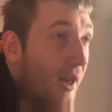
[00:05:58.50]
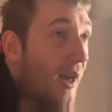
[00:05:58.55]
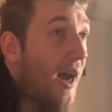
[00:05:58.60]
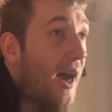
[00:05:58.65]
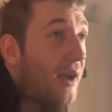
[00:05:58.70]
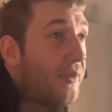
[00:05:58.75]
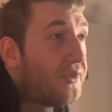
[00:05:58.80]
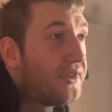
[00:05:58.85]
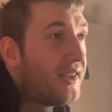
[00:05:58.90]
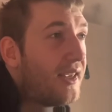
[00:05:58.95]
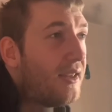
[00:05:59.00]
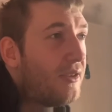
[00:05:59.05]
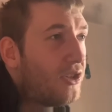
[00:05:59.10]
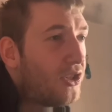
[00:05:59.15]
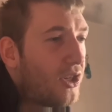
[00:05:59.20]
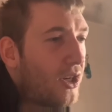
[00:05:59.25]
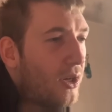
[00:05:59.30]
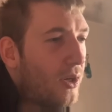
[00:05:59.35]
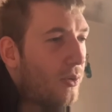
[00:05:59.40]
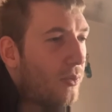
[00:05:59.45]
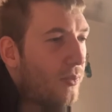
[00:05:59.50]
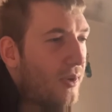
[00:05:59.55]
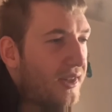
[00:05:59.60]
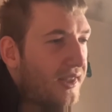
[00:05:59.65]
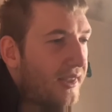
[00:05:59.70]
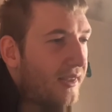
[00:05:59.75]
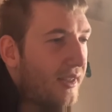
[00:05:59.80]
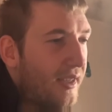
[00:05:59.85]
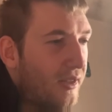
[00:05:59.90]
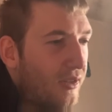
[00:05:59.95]
I've seen a show
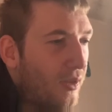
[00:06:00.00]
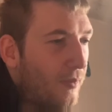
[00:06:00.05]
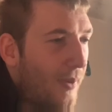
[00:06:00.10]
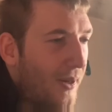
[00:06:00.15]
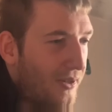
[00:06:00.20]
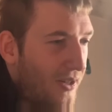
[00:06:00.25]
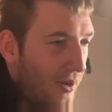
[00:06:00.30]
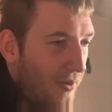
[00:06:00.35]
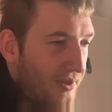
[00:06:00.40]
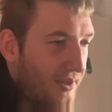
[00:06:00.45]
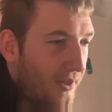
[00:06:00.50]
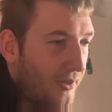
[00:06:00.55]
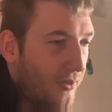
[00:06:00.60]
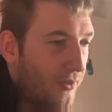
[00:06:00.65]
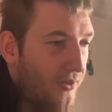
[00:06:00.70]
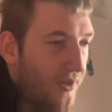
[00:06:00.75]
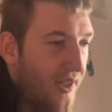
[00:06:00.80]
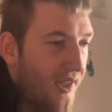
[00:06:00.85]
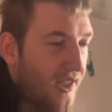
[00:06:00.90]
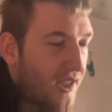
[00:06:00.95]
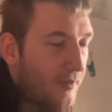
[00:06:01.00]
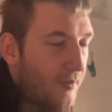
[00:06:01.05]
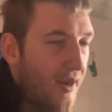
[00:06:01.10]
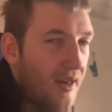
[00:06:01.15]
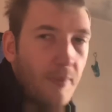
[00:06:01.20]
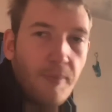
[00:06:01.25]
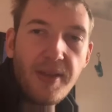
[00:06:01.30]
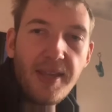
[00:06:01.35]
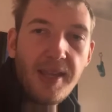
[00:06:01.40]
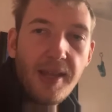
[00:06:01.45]
recently done by Jameson called Dick
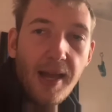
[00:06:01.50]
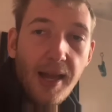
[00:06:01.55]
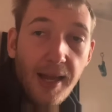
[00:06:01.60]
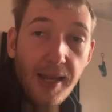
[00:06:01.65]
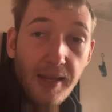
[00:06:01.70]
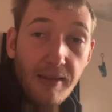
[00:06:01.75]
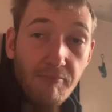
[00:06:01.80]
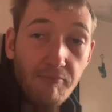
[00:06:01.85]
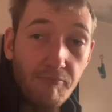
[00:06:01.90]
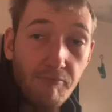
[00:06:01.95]
Spanner PI.